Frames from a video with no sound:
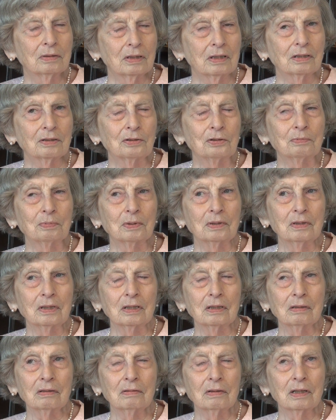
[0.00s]
then
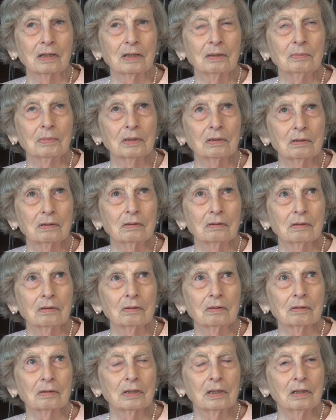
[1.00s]
superintendent documents
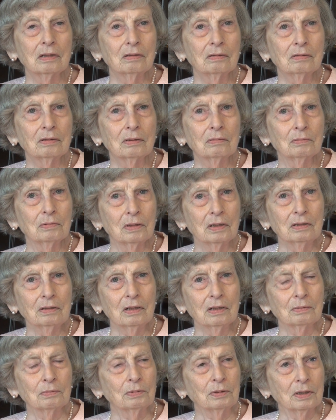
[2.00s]
looked at and he said, well,
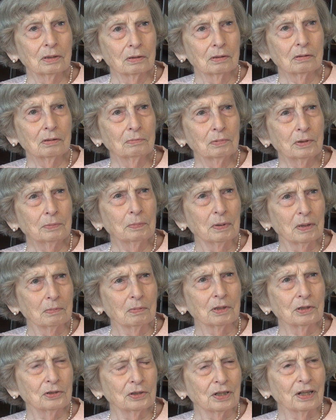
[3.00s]
yeah, we could. We
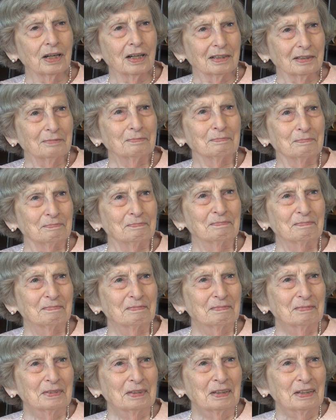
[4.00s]
published that.
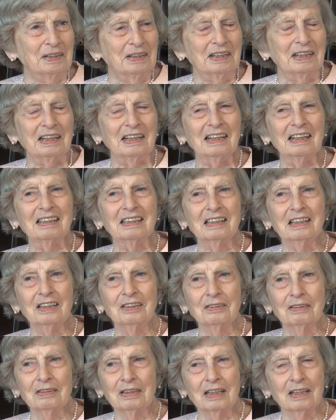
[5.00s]
And
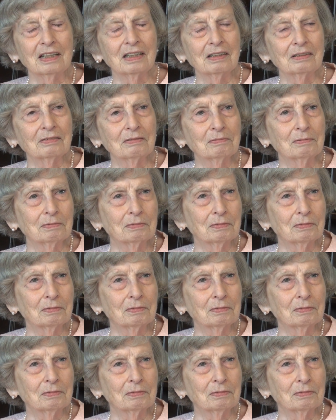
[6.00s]
later I had